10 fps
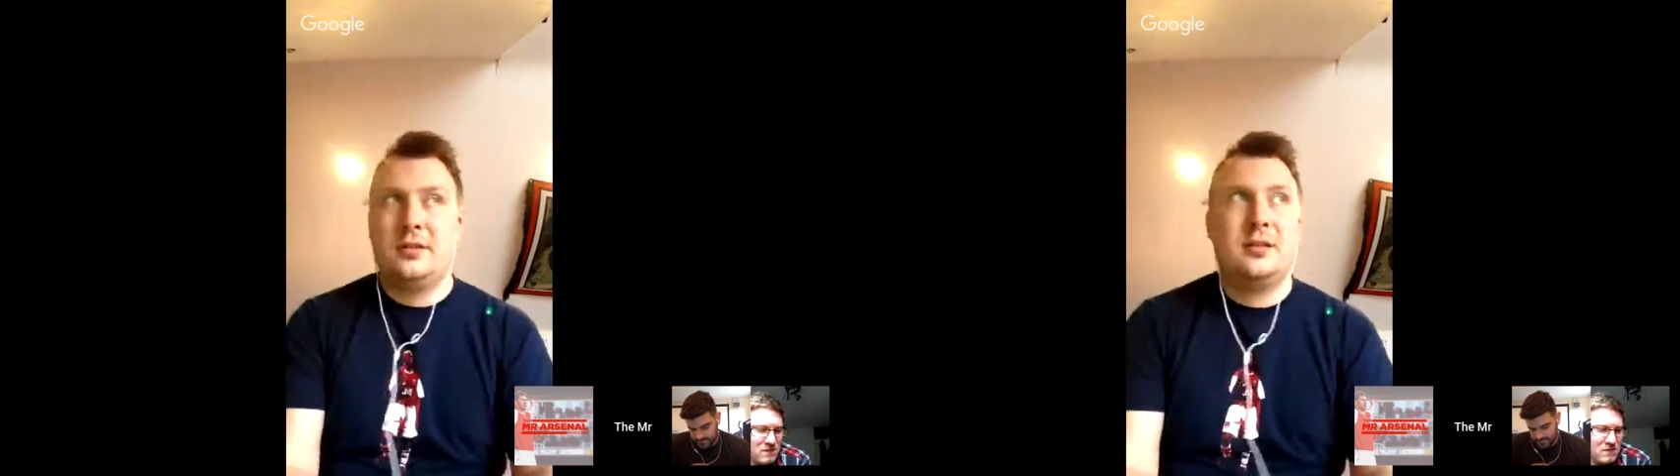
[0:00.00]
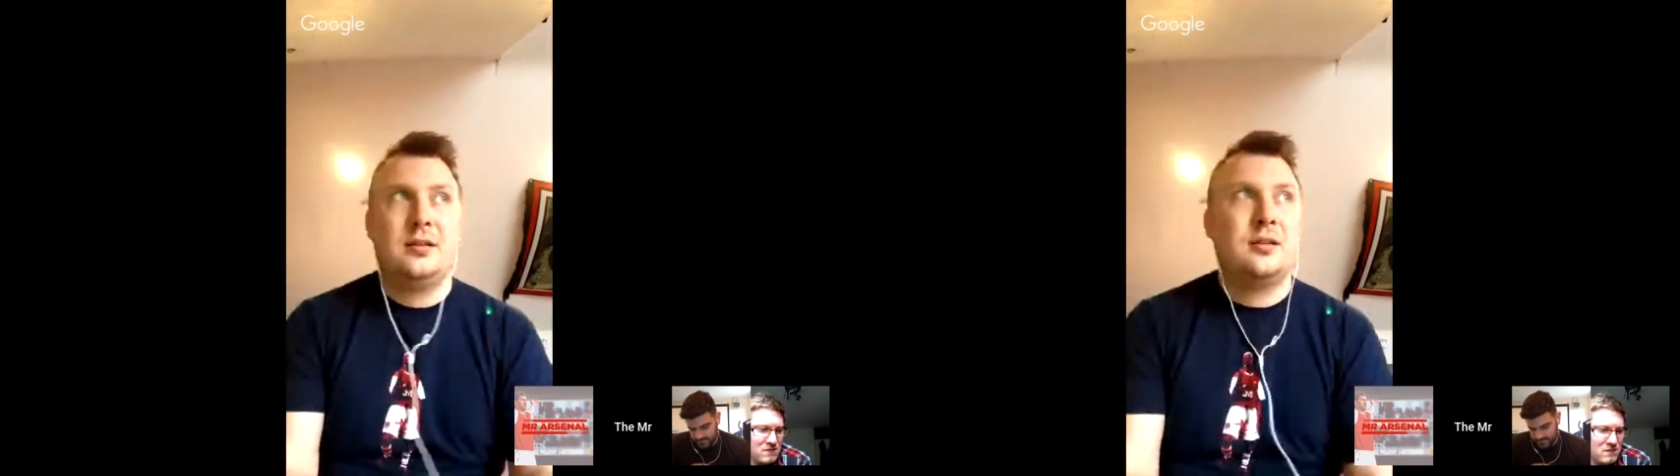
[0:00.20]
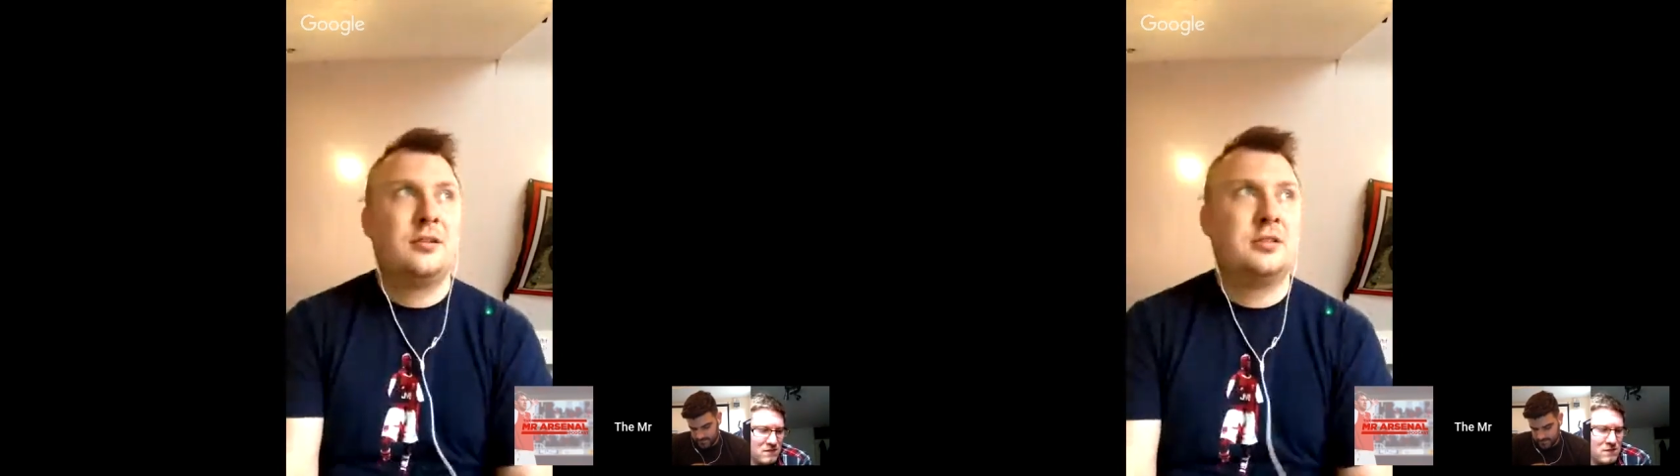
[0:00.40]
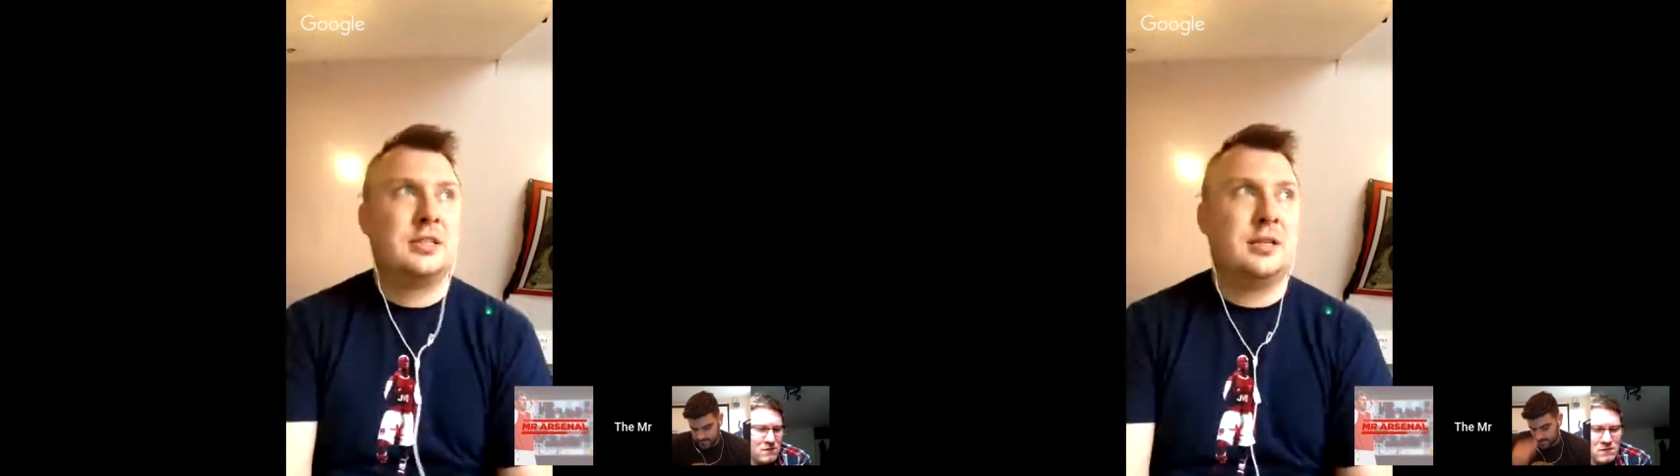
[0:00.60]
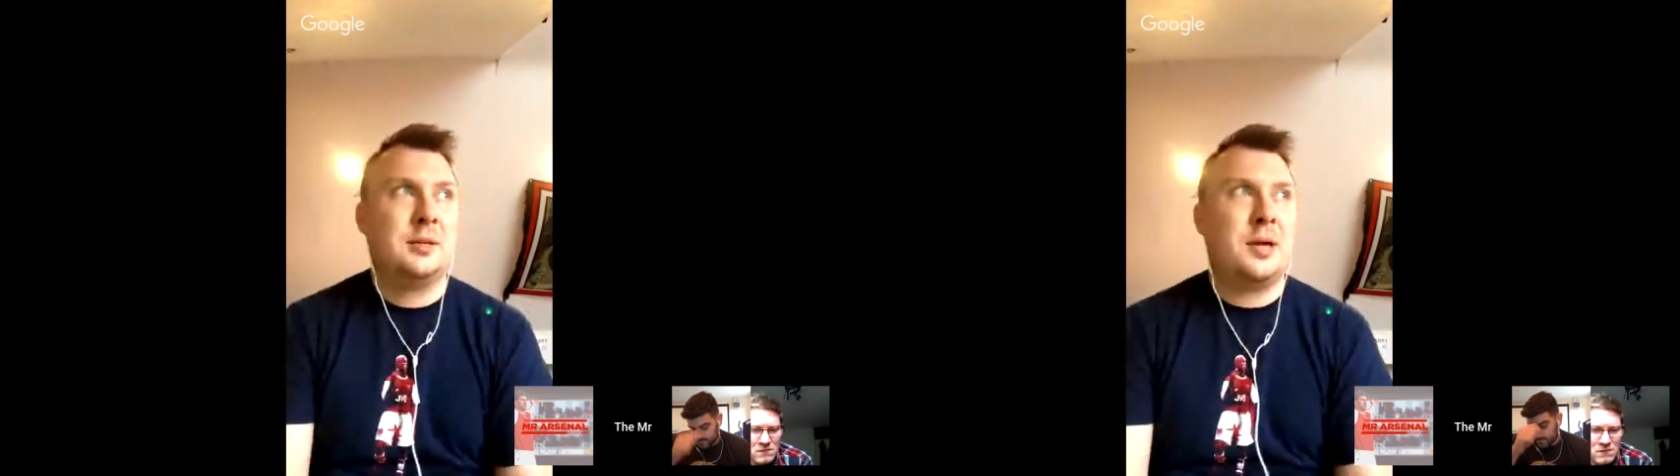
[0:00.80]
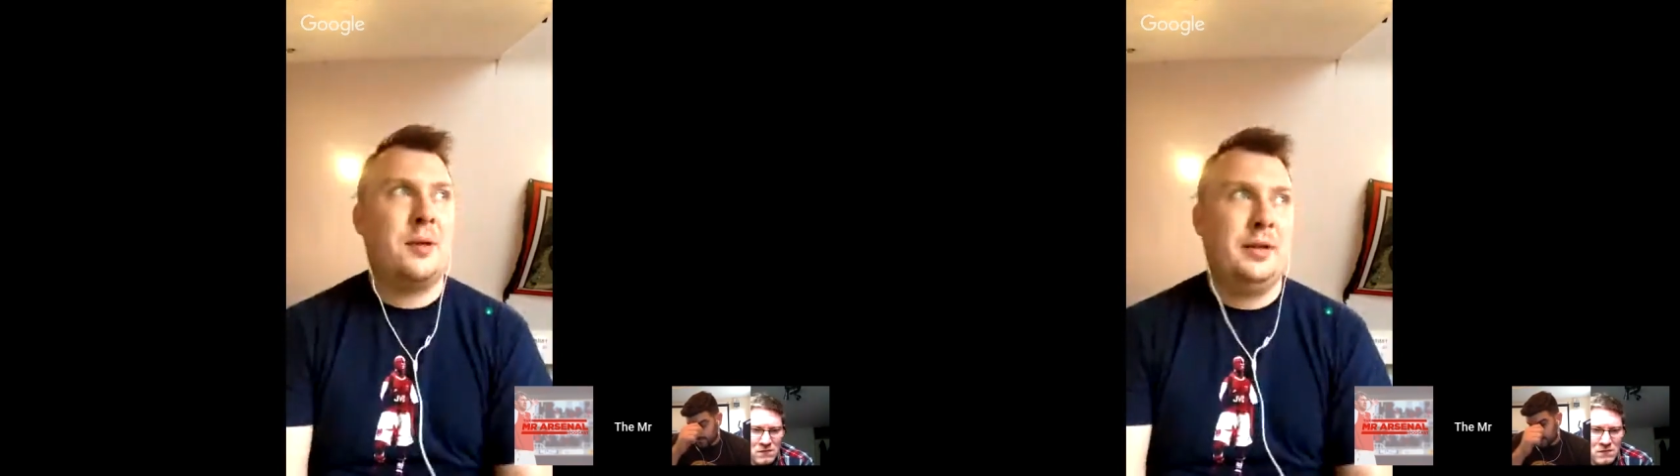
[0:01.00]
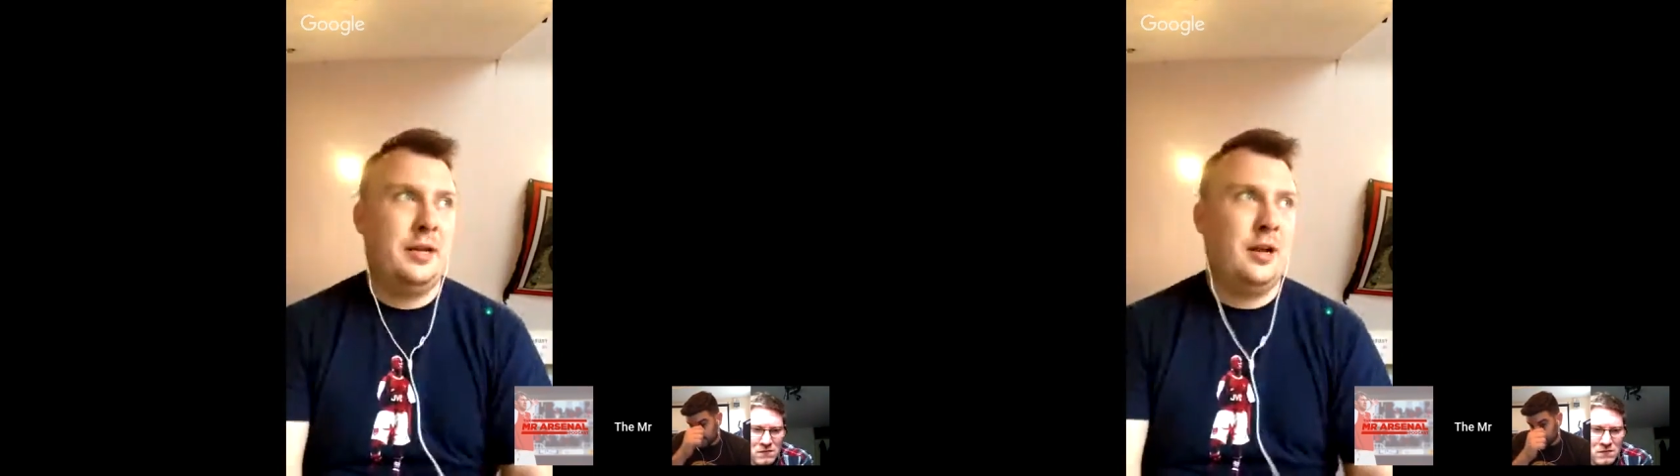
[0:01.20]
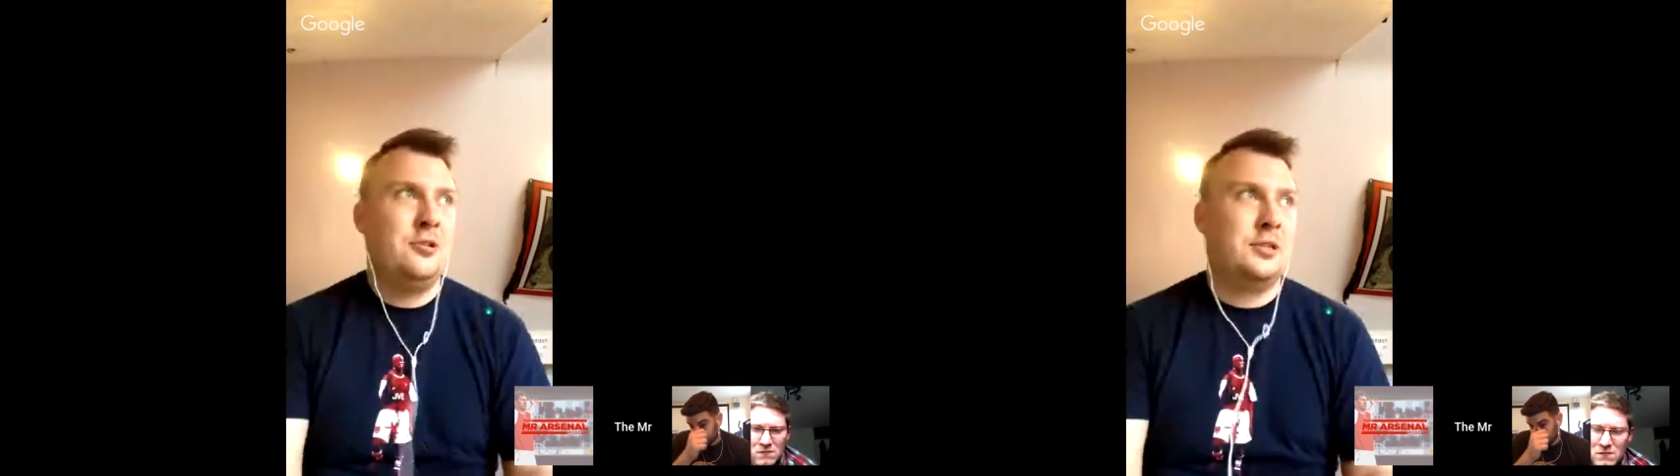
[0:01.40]
because it's a company that
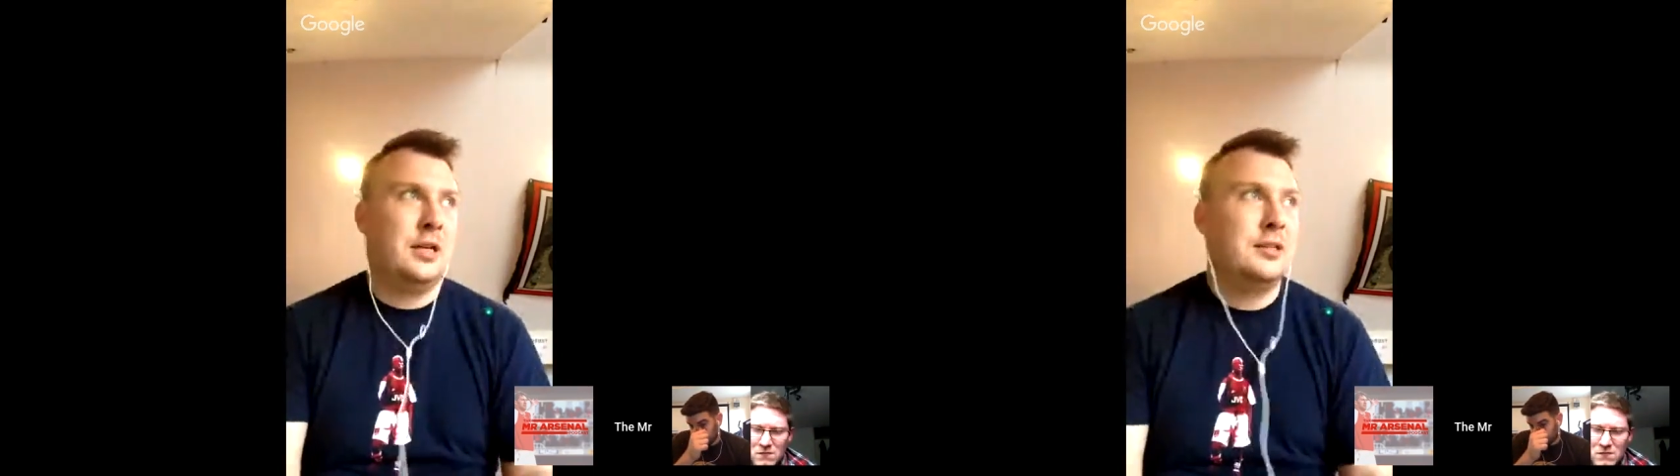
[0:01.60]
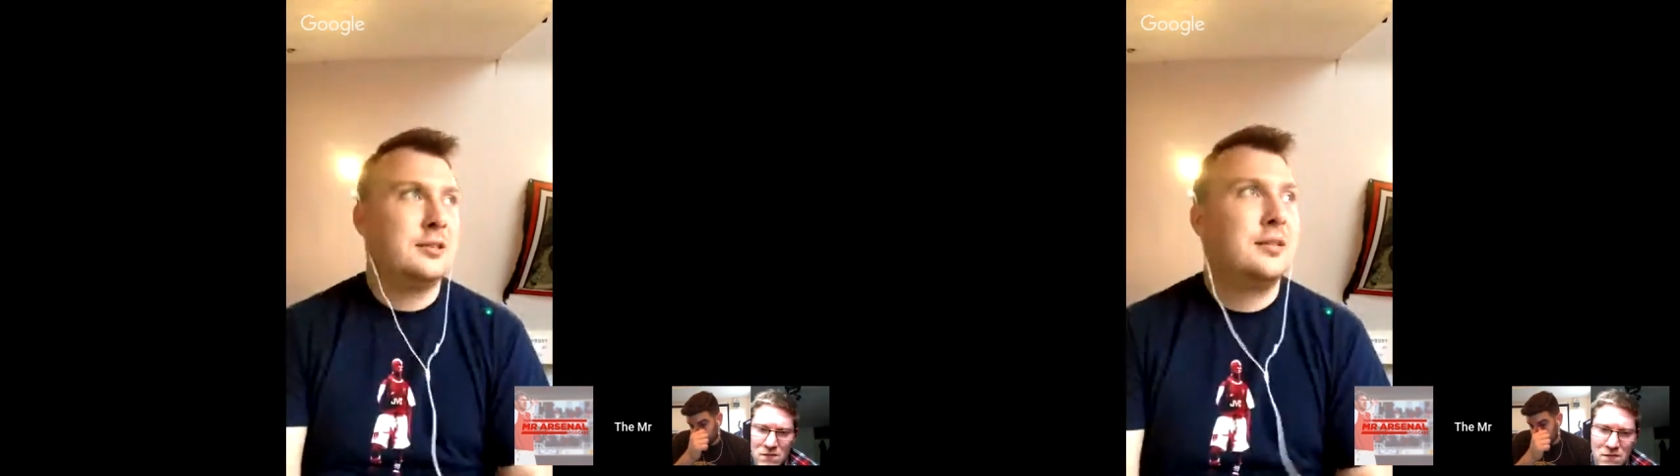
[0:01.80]
owns us,